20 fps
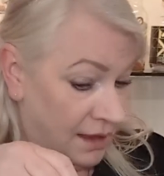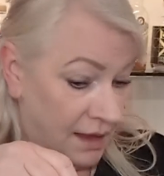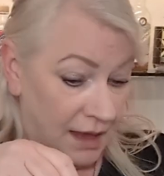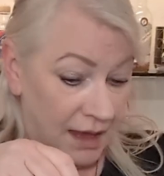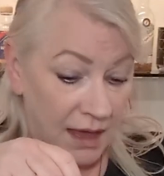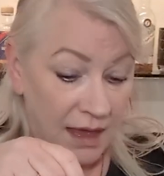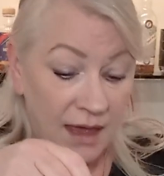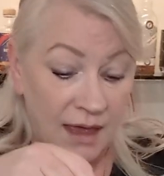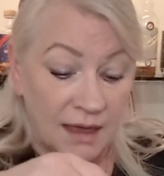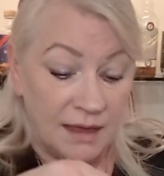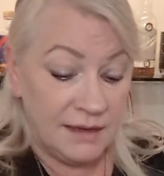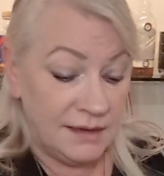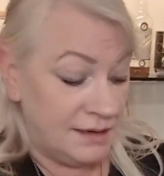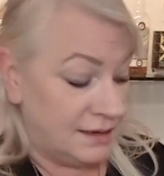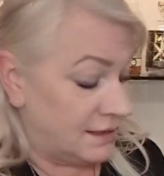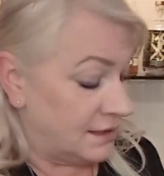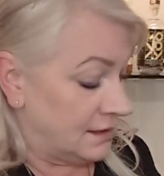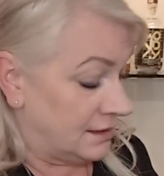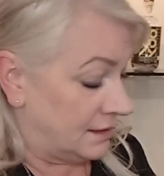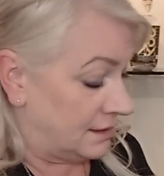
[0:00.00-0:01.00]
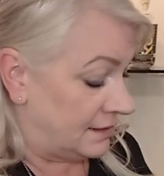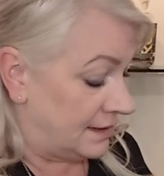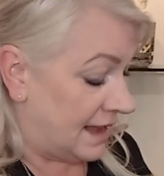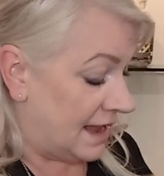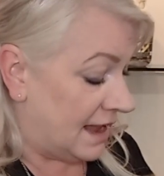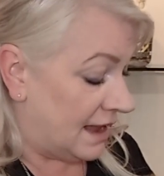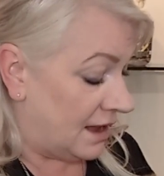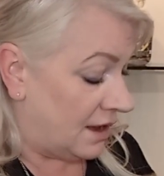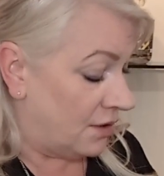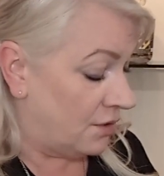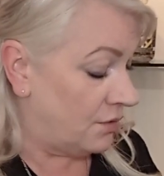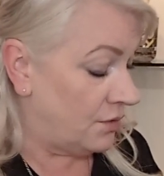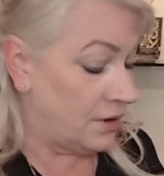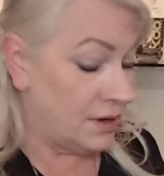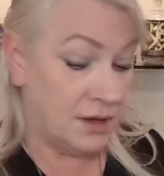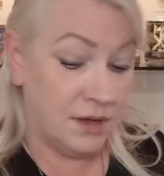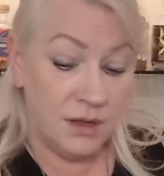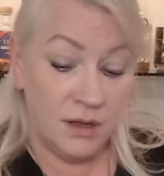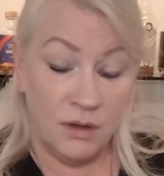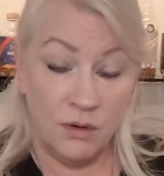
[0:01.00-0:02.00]
And now
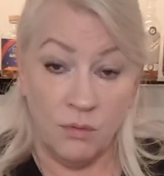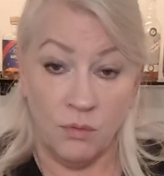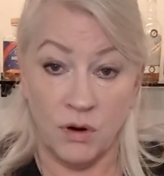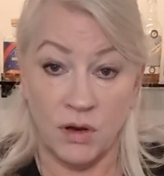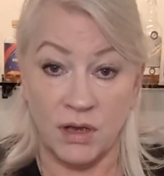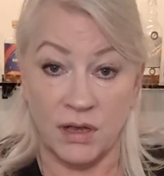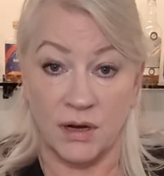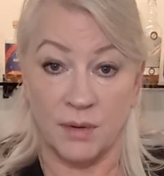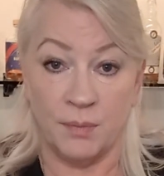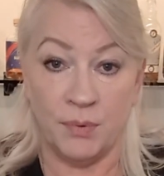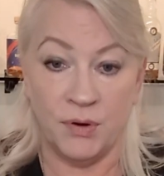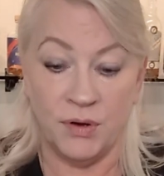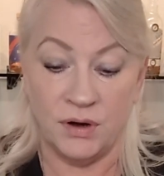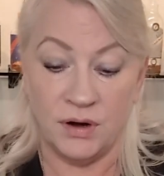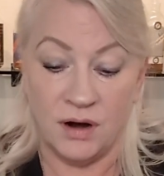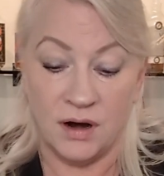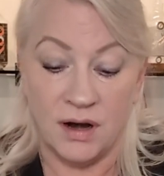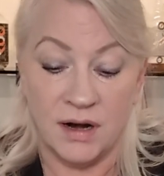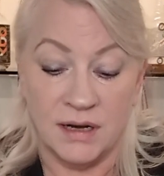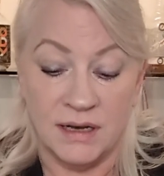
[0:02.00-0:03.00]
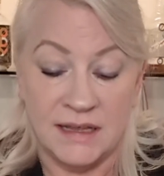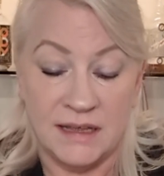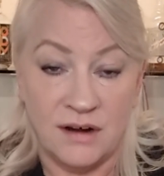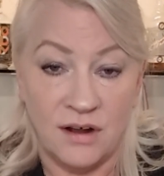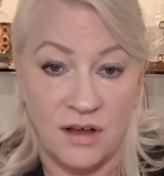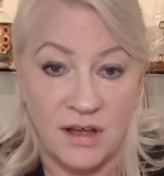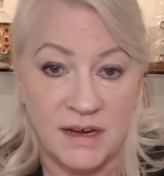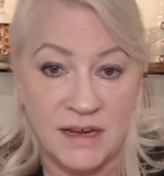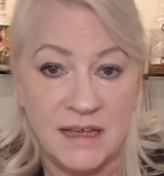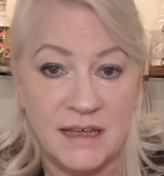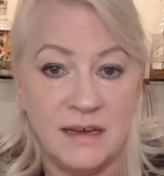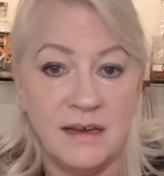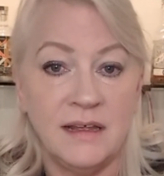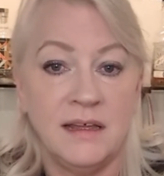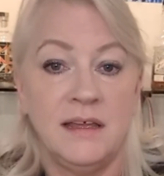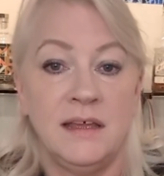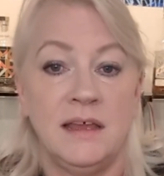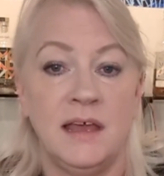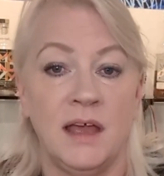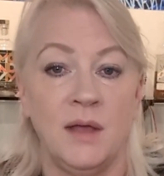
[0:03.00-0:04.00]
we're gonna put our lid on it
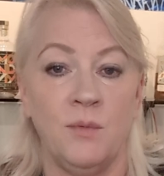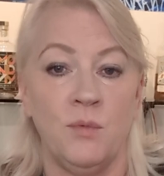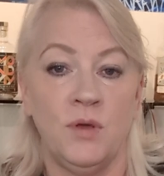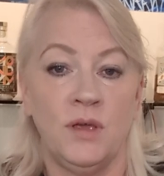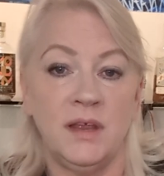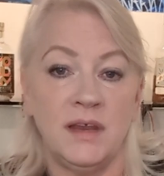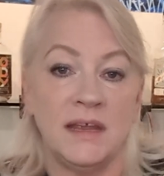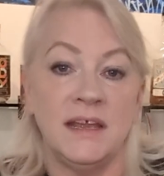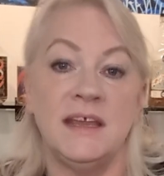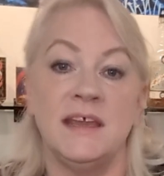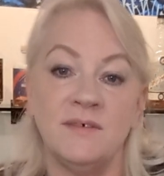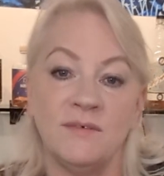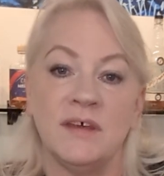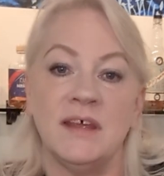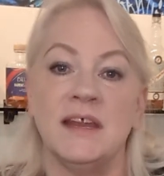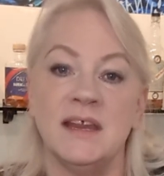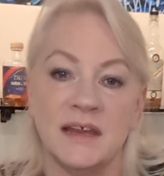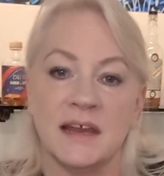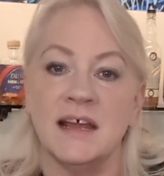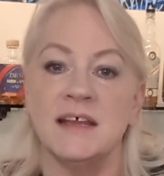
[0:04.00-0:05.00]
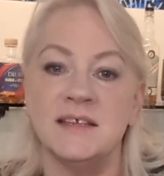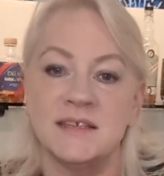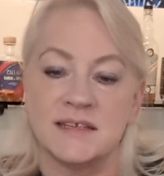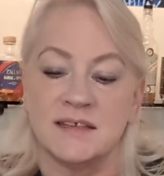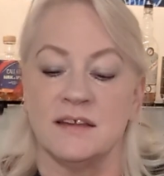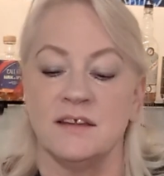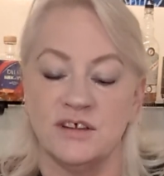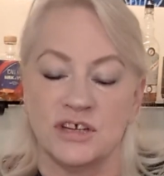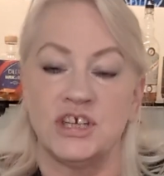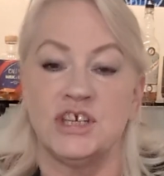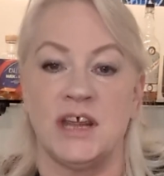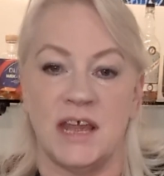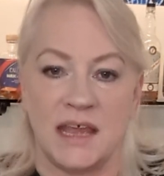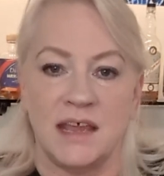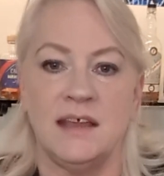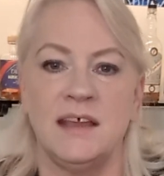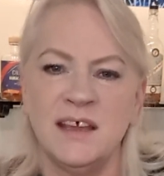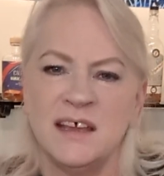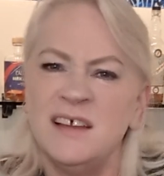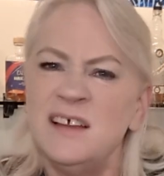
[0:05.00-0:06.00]
and we're gonna give it a nice little
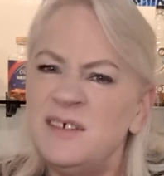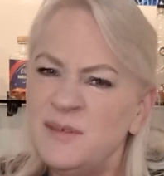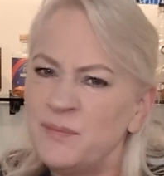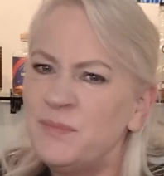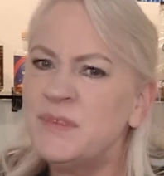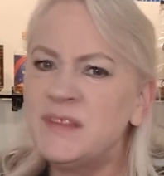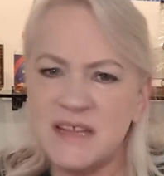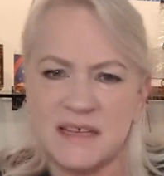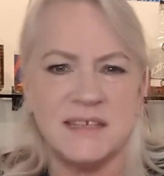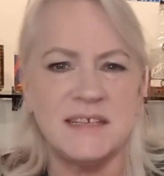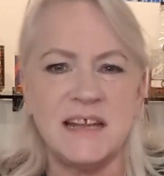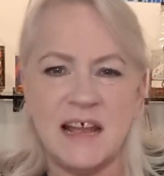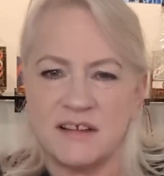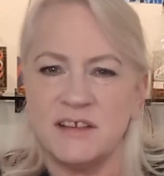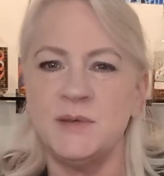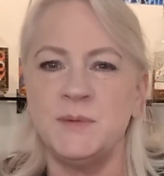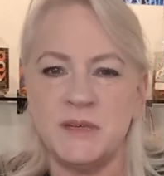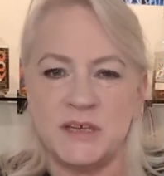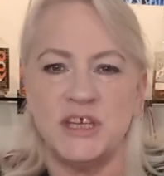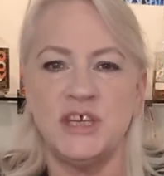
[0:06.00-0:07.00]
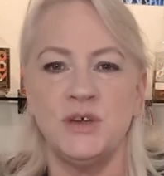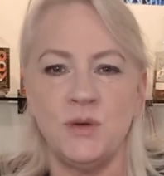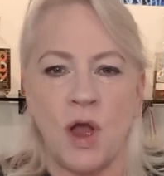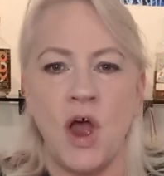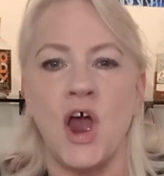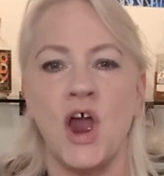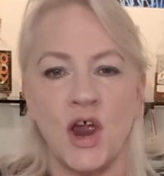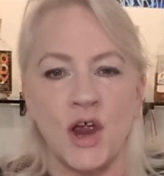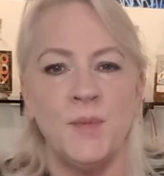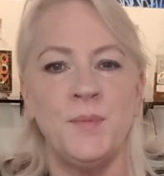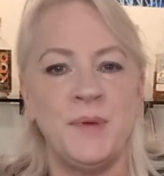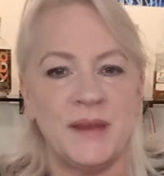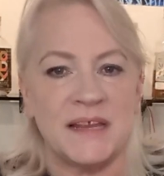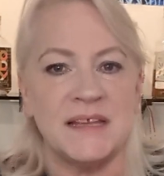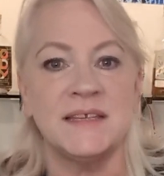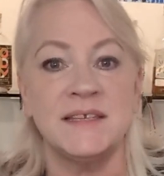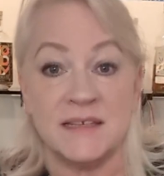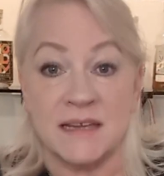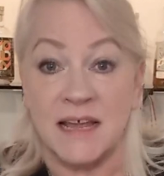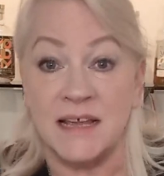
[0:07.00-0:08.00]
shake. It doesn't have to be too hard, but
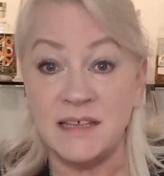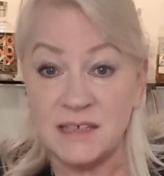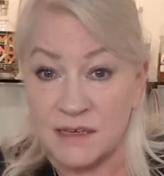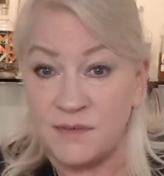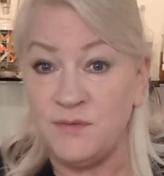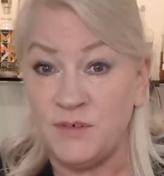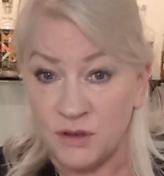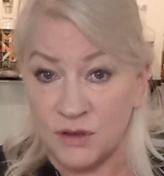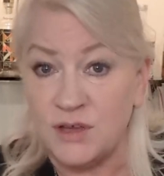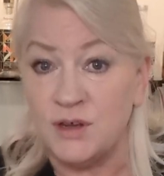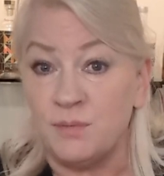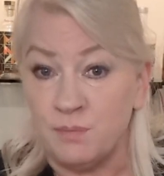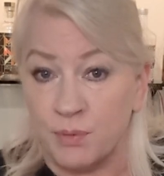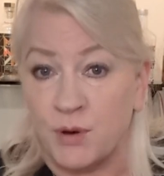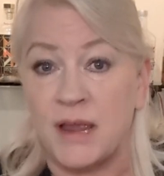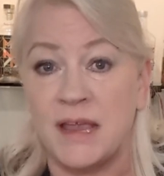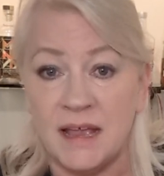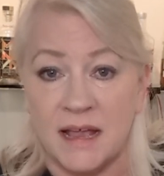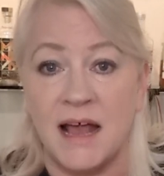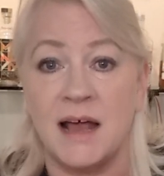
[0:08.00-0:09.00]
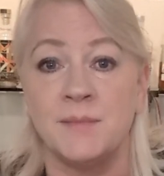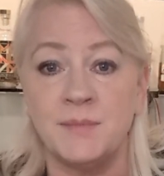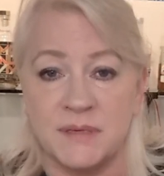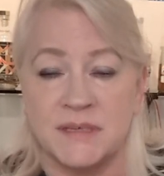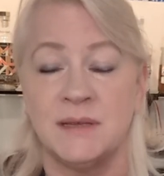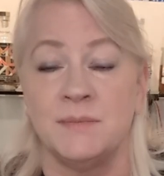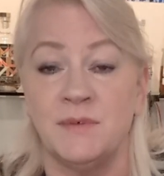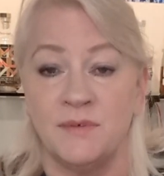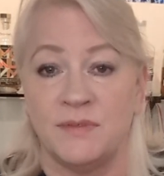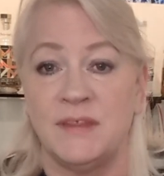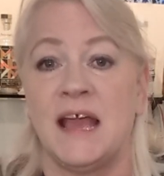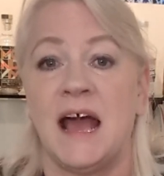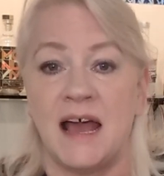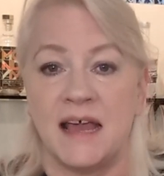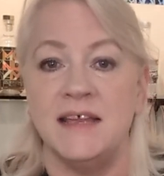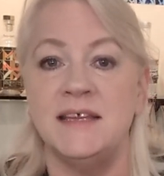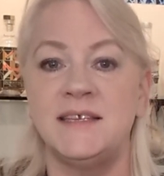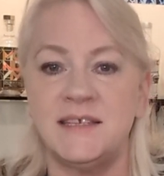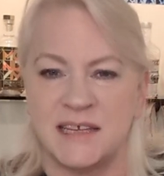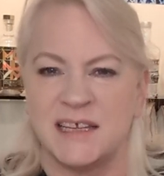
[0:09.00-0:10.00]
it's nice if you can break up some of the
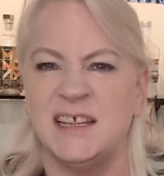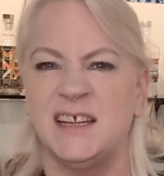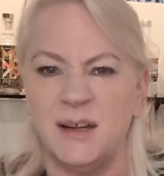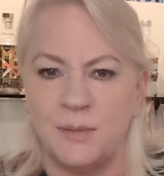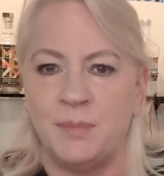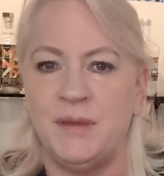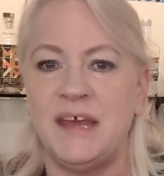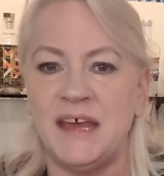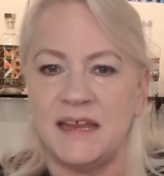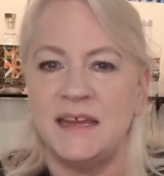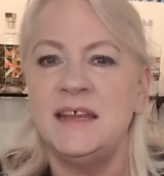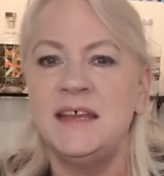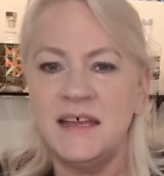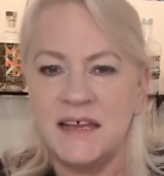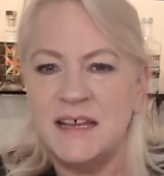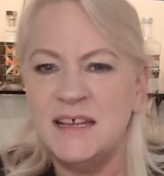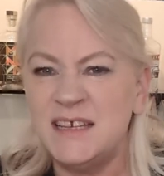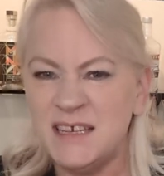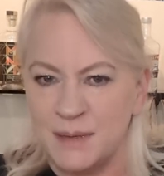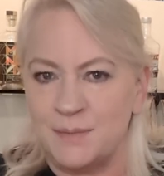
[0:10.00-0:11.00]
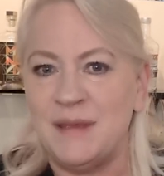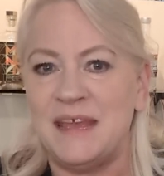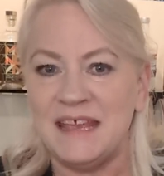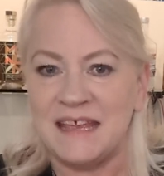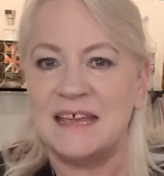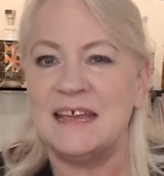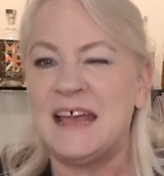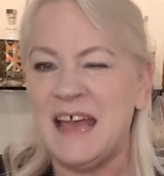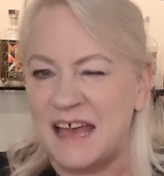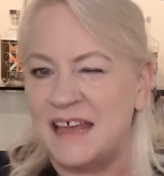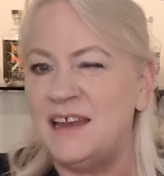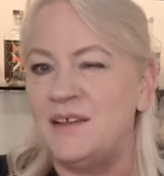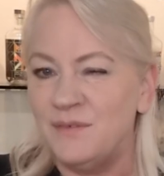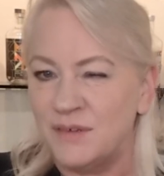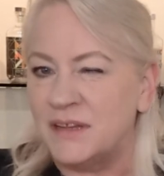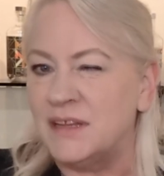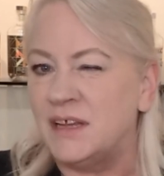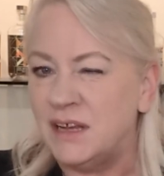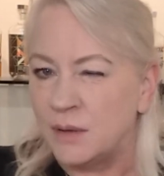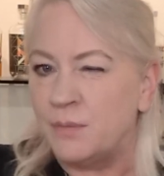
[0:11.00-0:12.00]
ice a little bit to make it kind of a
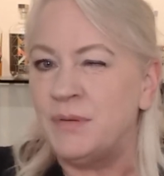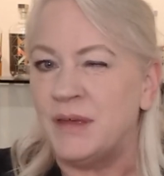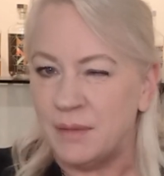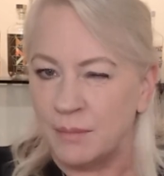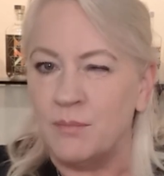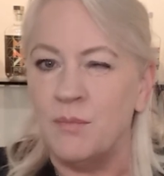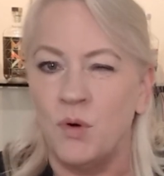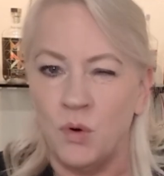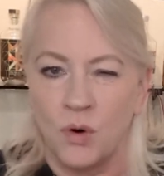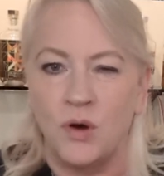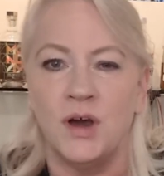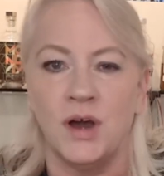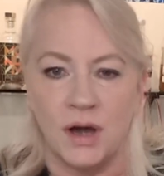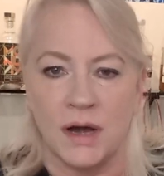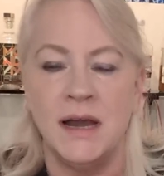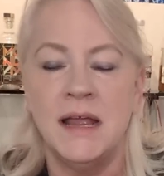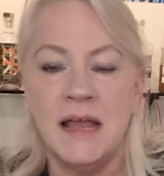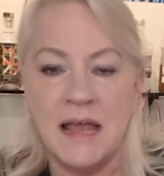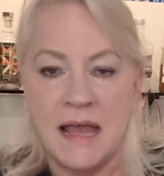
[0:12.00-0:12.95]
little bit more